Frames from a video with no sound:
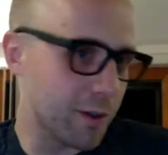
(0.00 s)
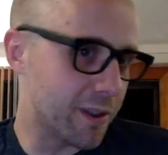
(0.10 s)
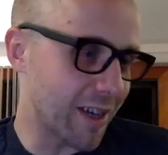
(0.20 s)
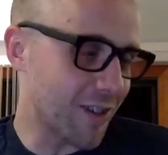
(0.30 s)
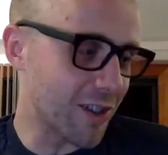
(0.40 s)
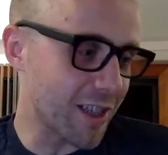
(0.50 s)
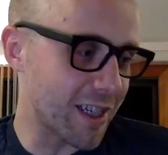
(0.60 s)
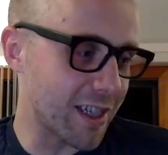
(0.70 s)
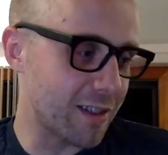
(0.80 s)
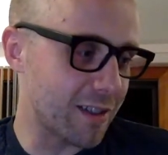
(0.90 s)
essentially
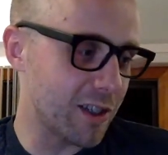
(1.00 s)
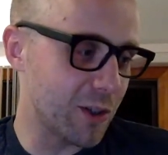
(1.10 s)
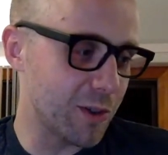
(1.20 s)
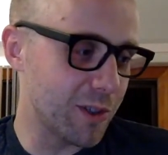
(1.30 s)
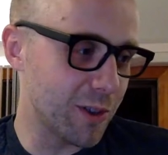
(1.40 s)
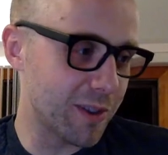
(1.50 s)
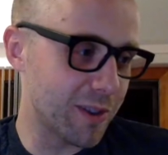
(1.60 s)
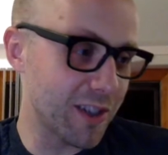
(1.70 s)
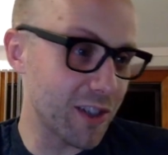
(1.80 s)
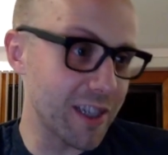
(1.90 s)
need
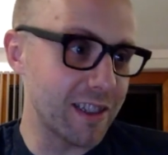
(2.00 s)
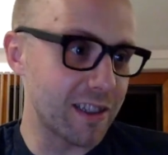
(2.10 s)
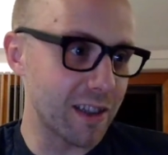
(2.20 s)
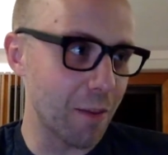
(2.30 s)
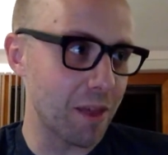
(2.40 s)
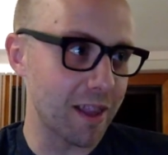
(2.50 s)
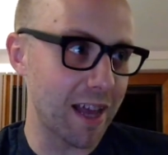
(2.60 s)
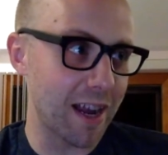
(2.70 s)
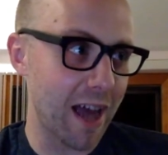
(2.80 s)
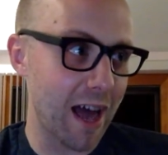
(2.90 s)
something
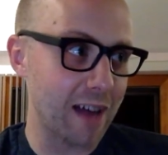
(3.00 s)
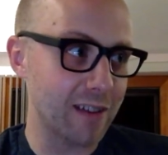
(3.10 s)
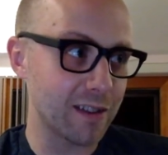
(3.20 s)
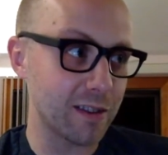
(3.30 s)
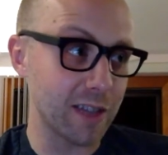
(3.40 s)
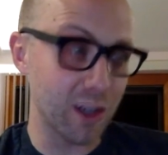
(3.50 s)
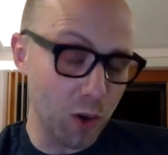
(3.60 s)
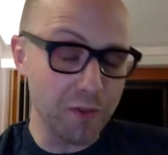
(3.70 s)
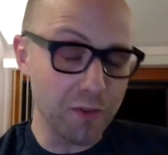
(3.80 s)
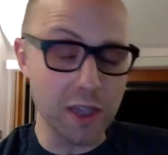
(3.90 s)
that has the
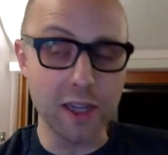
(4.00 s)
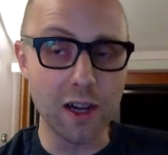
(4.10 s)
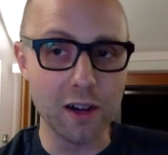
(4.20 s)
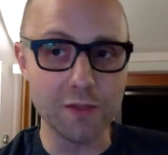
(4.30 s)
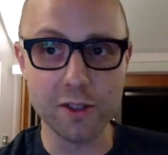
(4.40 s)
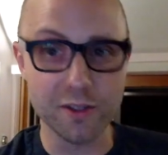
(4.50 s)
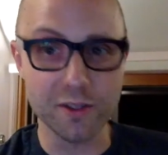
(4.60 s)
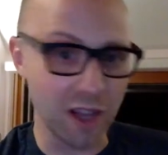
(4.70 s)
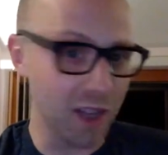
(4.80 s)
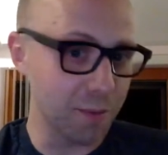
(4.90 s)
equivalent of your
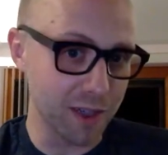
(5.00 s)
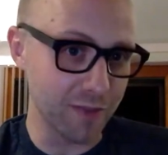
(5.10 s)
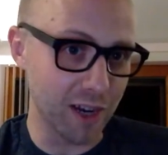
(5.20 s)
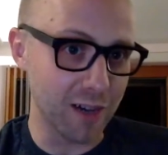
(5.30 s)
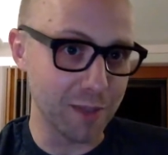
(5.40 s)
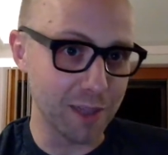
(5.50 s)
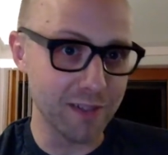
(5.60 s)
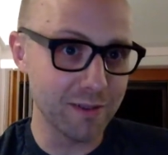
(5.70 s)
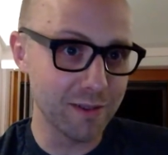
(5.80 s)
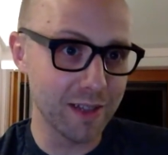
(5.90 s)
development environment
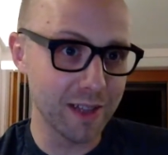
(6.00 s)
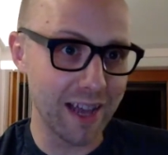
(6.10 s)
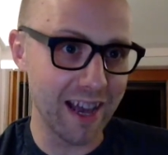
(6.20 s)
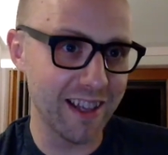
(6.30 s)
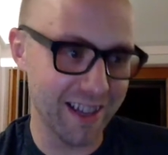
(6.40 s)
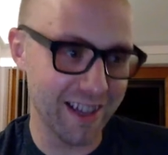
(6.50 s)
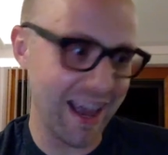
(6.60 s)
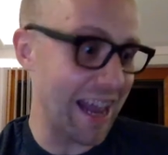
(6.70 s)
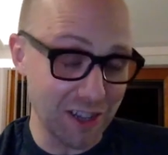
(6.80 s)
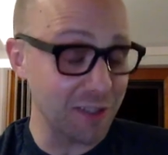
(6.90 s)

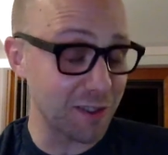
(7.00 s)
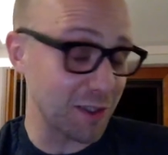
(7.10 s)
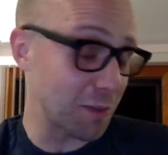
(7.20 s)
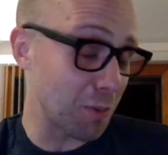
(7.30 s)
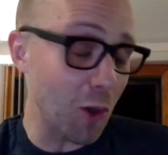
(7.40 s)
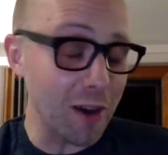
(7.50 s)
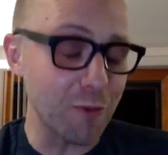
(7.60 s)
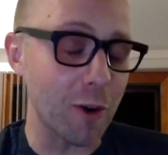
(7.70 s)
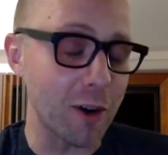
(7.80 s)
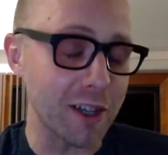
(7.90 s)
and does the deploy
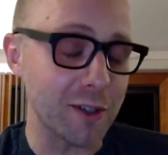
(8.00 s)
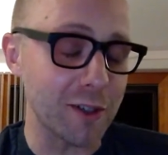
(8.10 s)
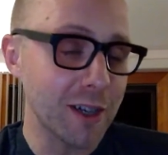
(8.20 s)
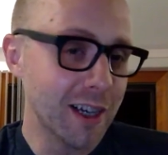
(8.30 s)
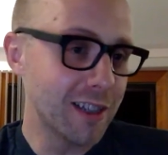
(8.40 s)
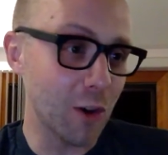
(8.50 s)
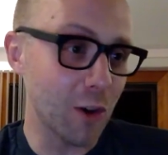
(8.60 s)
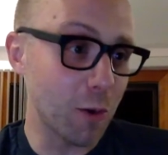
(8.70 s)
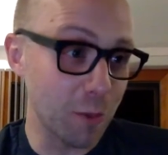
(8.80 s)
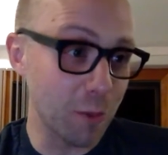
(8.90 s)
for you.
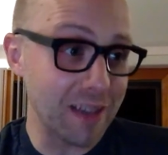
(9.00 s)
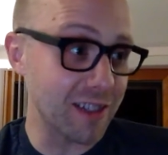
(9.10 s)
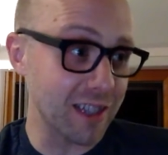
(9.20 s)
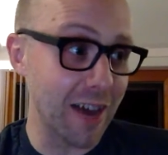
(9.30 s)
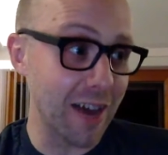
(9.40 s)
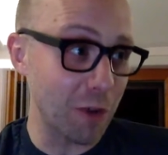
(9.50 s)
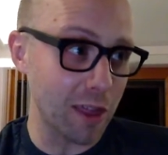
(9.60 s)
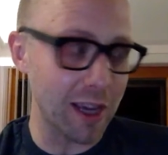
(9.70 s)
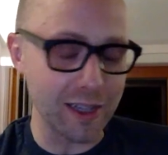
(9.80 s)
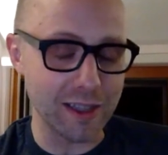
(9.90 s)
So basically
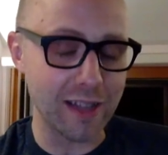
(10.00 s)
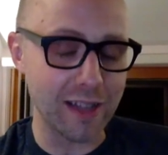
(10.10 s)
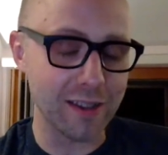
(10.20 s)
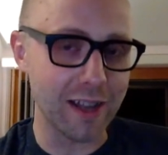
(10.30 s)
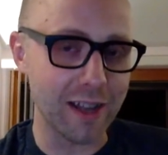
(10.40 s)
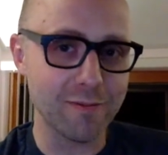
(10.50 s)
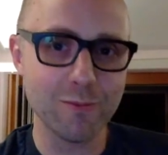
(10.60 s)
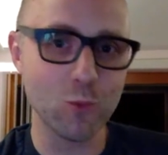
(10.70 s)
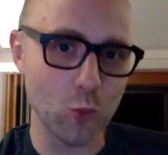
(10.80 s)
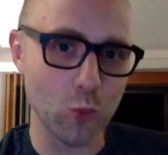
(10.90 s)
everything that
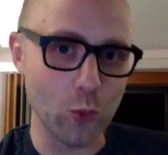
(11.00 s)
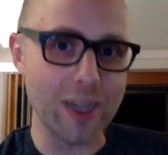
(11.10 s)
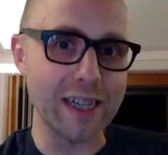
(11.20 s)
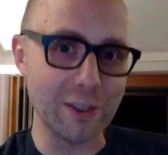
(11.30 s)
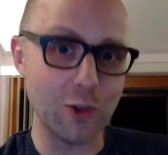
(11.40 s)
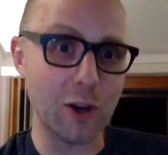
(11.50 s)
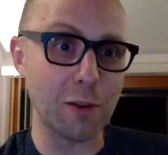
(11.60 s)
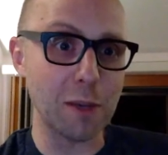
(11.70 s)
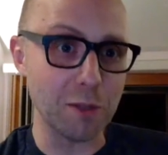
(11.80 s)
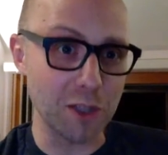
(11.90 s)
we
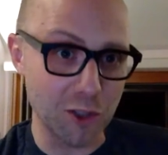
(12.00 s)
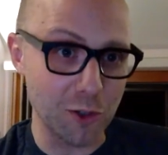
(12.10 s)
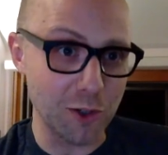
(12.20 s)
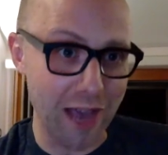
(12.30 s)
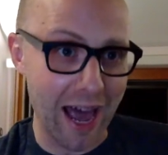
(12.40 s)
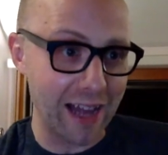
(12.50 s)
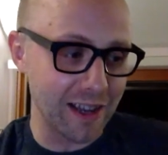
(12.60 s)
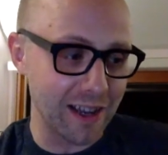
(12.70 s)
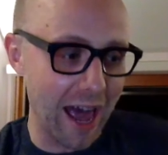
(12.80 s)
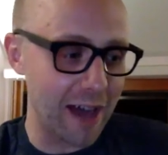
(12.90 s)
instruct people to do to
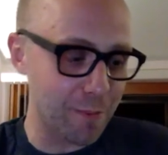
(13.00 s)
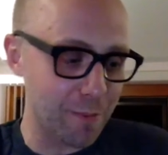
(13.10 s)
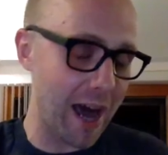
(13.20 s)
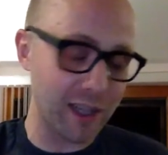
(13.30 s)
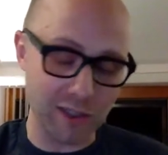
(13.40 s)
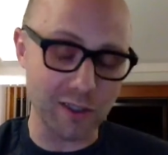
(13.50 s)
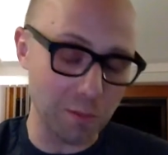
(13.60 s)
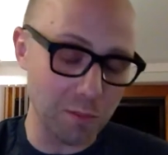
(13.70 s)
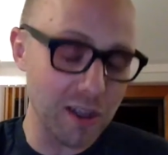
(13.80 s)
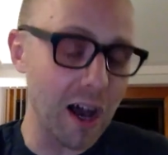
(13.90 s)
add packages
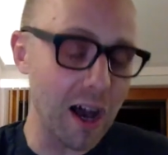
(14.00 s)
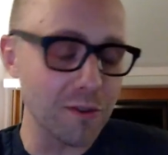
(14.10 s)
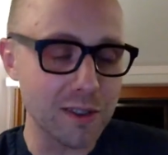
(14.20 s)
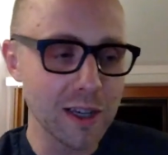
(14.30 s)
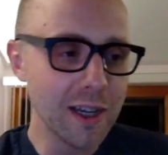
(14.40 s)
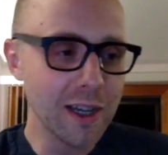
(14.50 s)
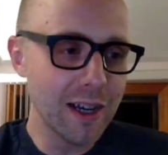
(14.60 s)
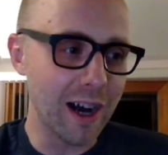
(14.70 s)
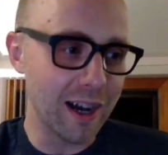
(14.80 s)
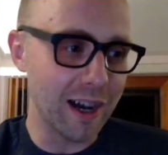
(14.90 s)
themselves
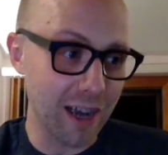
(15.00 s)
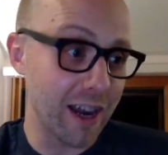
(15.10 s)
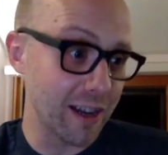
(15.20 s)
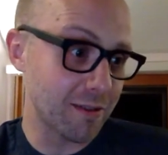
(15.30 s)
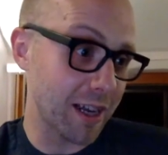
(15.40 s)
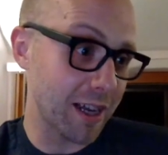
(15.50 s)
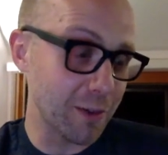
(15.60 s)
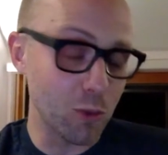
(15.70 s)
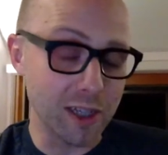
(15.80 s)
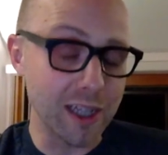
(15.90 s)
kind
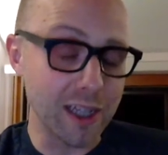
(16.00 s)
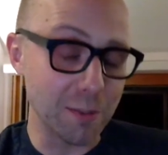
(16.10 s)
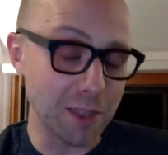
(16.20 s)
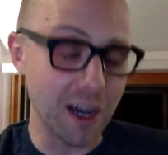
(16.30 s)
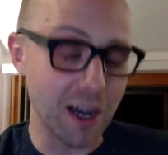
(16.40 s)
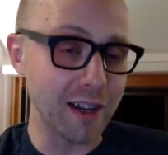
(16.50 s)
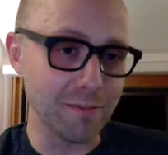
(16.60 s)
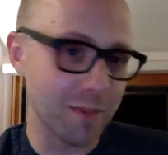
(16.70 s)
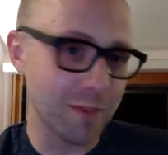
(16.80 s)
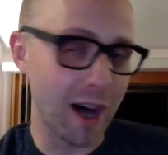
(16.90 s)
of would need to be
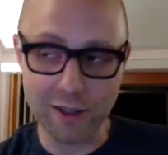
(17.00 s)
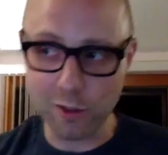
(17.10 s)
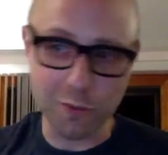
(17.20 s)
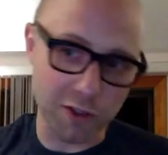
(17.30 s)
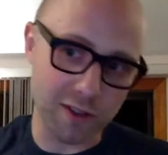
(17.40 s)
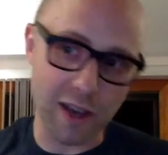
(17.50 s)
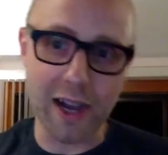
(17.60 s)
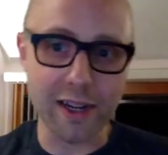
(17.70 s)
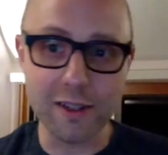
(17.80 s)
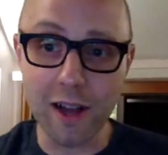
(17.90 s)
done on a server
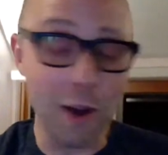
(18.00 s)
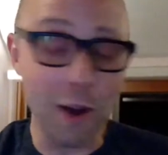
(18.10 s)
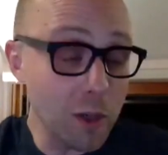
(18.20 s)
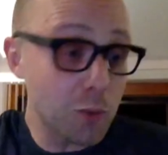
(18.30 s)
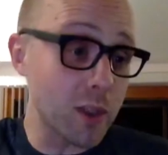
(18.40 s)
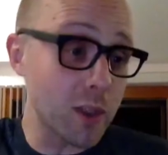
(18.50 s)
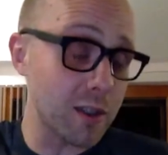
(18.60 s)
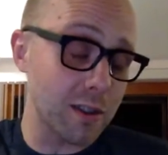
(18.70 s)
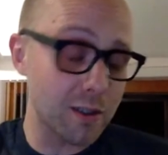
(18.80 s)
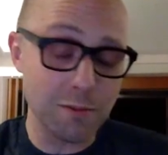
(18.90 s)
side, which
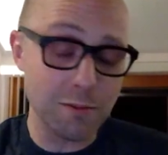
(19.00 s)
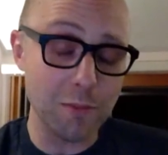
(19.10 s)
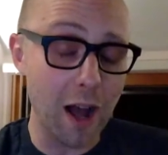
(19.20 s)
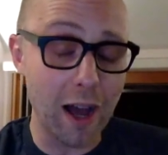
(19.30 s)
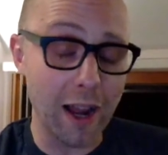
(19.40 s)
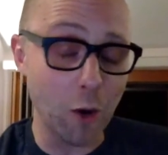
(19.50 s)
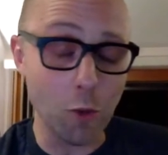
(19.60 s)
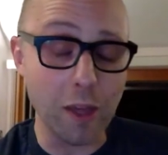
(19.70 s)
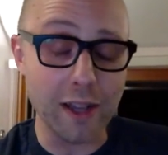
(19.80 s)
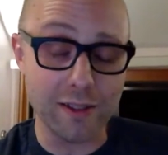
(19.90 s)
is, I don't
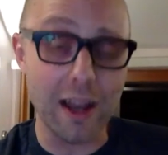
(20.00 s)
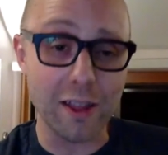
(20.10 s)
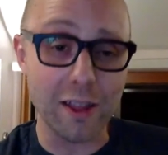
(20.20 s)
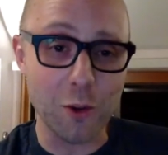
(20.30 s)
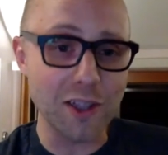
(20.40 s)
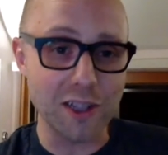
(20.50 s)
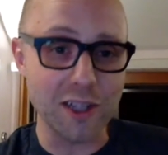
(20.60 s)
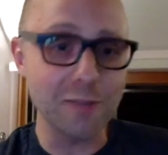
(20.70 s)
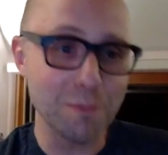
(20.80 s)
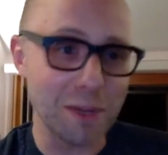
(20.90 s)
think it's out of the
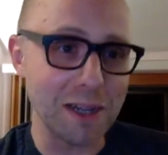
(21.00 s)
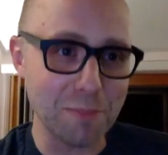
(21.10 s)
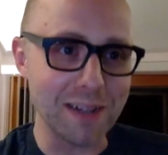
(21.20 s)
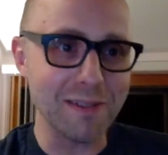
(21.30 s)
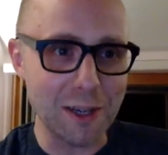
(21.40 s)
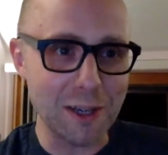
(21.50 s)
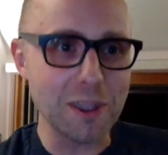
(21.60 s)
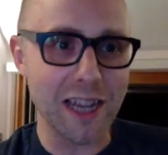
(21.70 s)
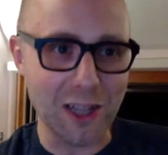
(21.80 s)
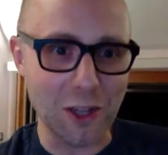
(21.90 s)
question, but it
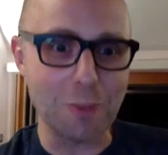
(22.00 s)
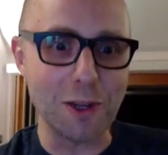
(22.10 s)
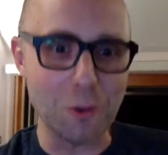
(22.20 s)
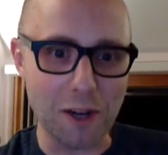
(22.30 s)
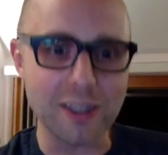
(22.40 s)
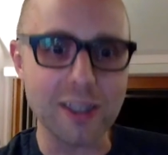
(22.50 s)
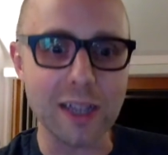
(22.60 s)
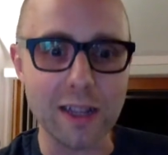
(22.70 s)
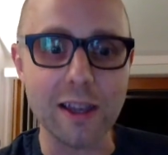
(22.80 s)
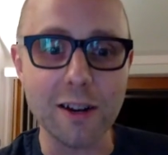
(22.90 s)
would take a little bit of work to
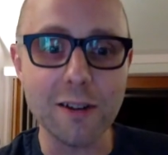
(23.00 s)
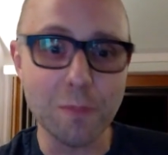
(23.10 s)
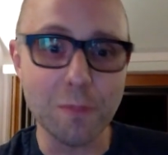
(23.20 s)
get there.